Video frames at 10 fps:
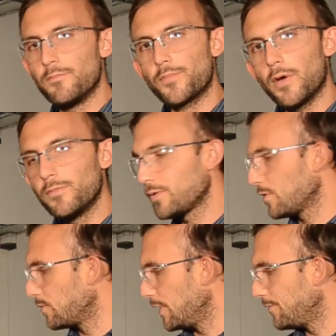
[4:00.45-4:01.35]
pump
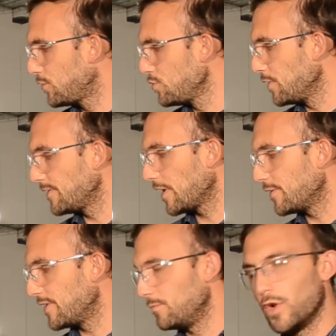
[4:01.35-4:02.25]
with 2
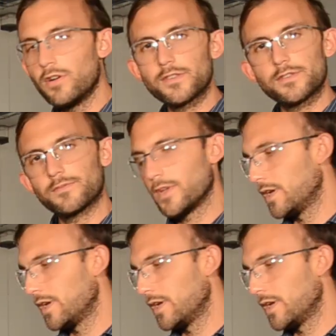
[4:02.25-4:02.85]
integrated blocks.